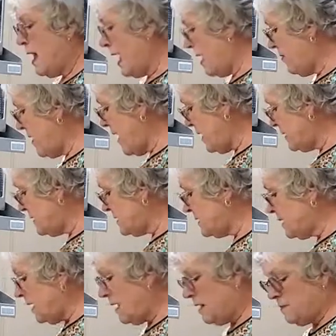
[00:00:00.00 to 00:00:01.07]
and
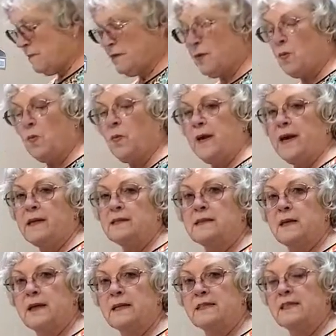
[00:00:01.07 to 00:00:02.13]
that's the wheat,
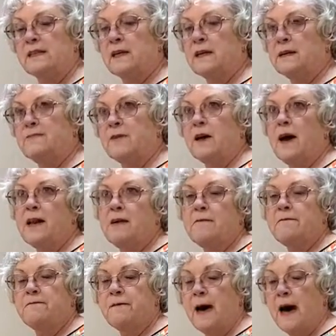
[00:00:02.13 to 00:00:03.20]
it's the kind of
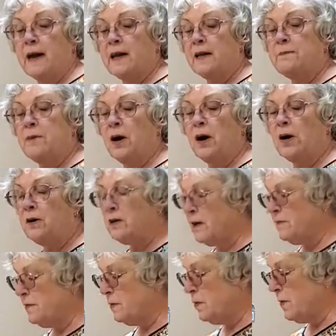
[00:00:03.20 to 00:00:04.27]
fatty part
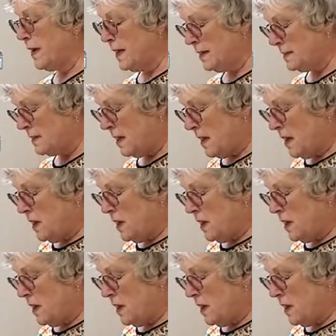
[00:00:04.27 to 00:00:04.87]
of the wheat,